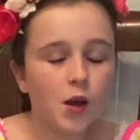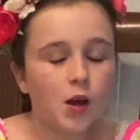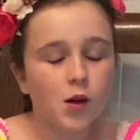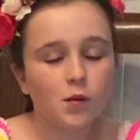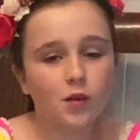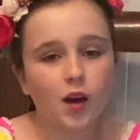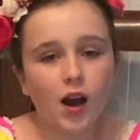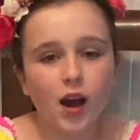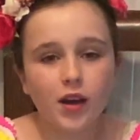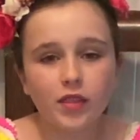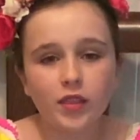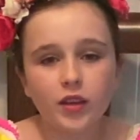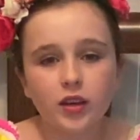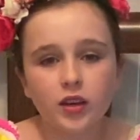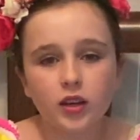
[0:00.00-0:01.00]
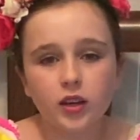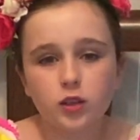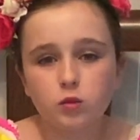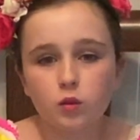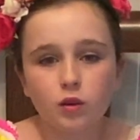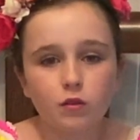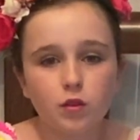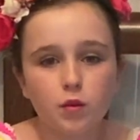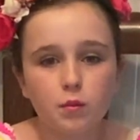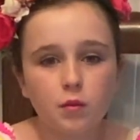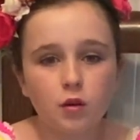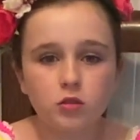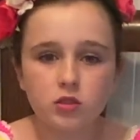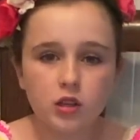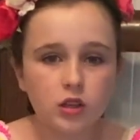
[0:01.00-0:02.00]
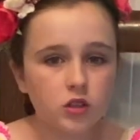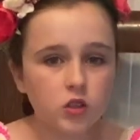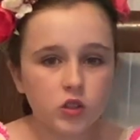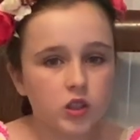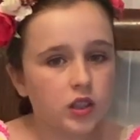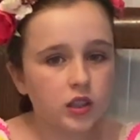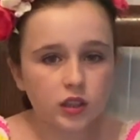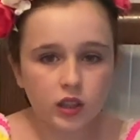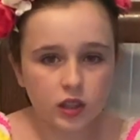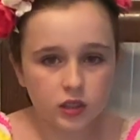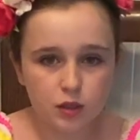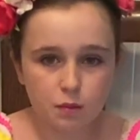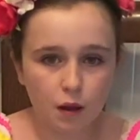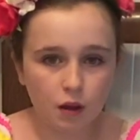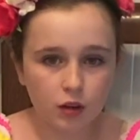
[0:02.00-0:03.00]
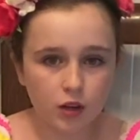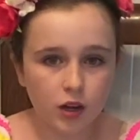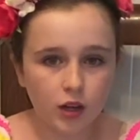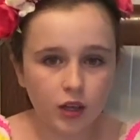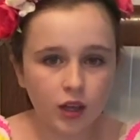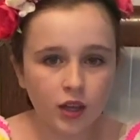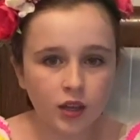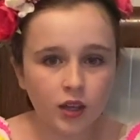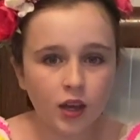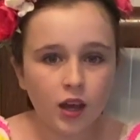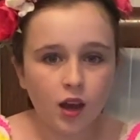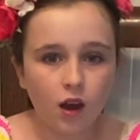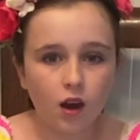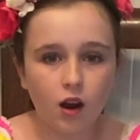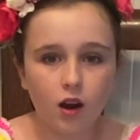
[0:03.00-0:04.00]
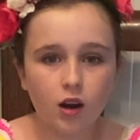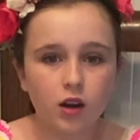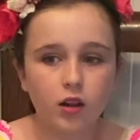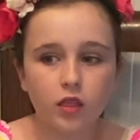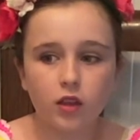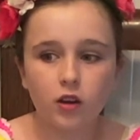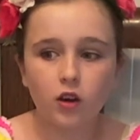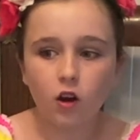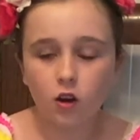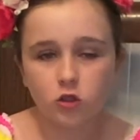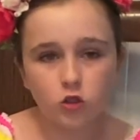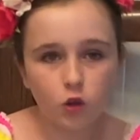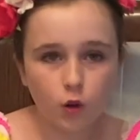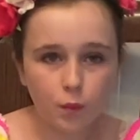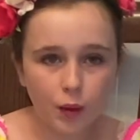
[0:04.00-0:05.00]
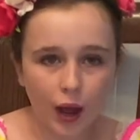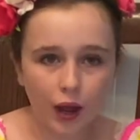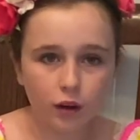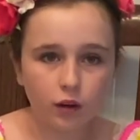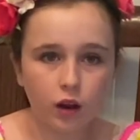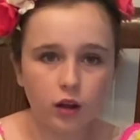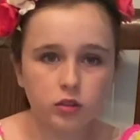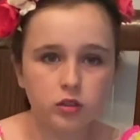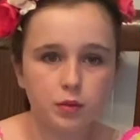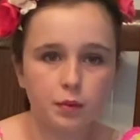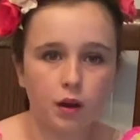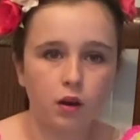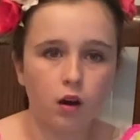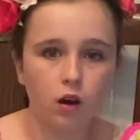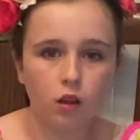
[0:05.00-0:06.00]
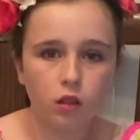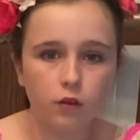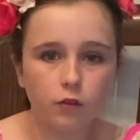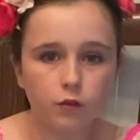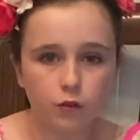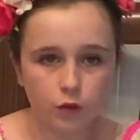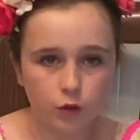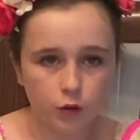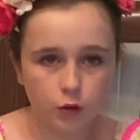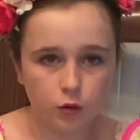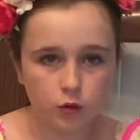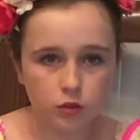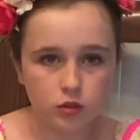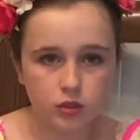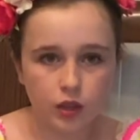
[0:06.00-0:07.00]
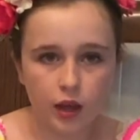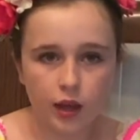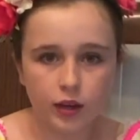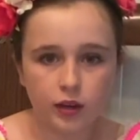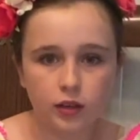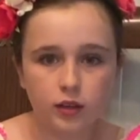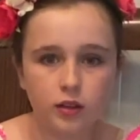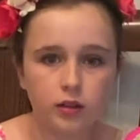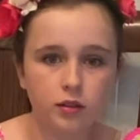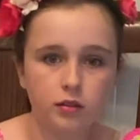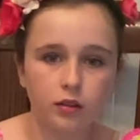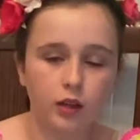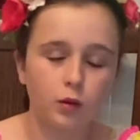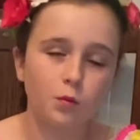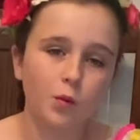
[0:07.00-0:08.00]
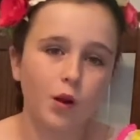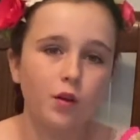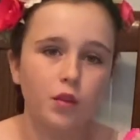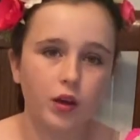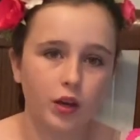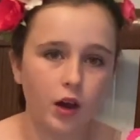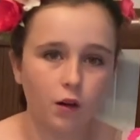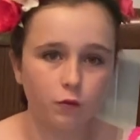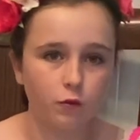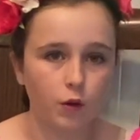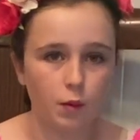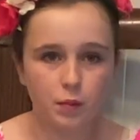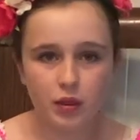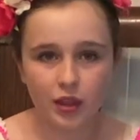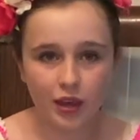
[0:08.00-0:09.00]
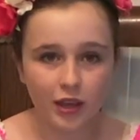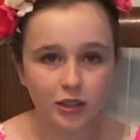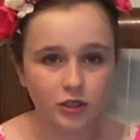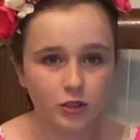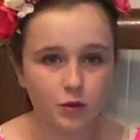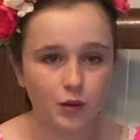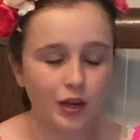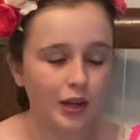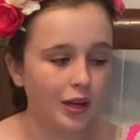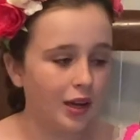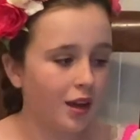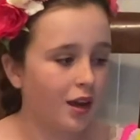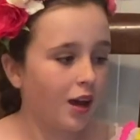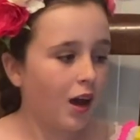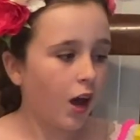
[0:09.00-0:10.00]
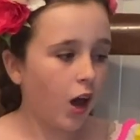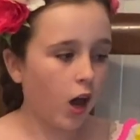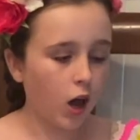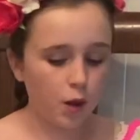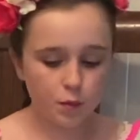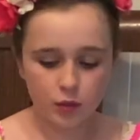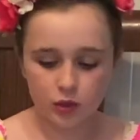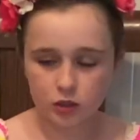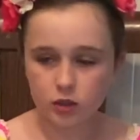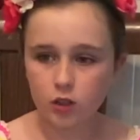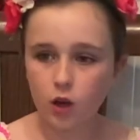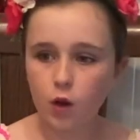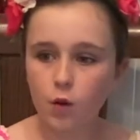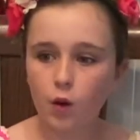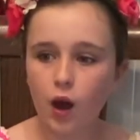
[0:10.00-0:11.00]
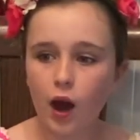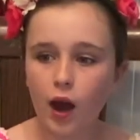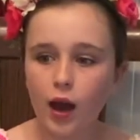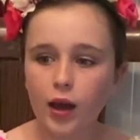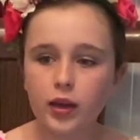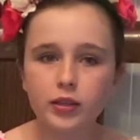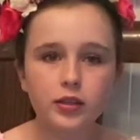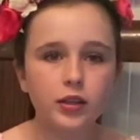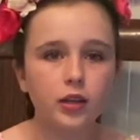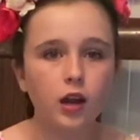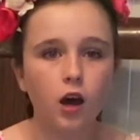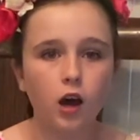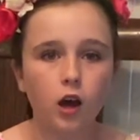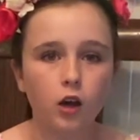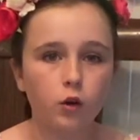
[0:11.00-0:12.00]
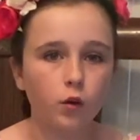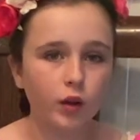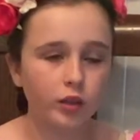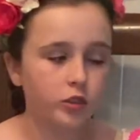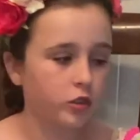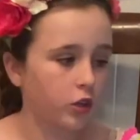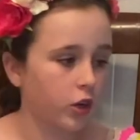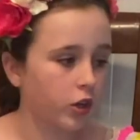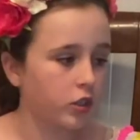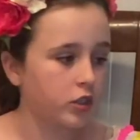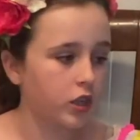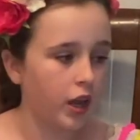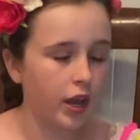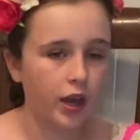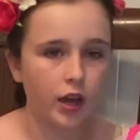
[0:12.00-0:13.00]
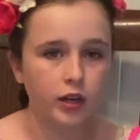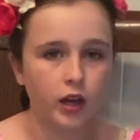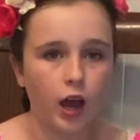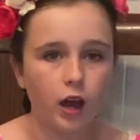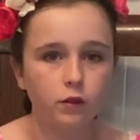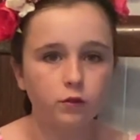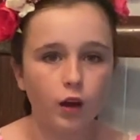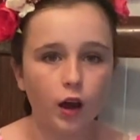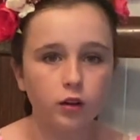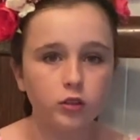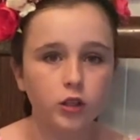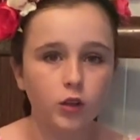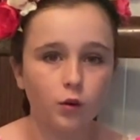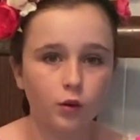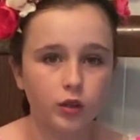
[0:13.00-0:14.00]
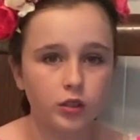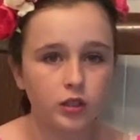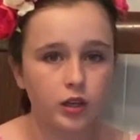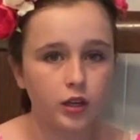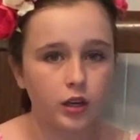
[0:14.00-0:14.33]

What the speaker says: What I think is one of the most interesting things about cooking are the cultural backgrounds about all the foods and like where they come from and the history. So I did a quick search and I found the origin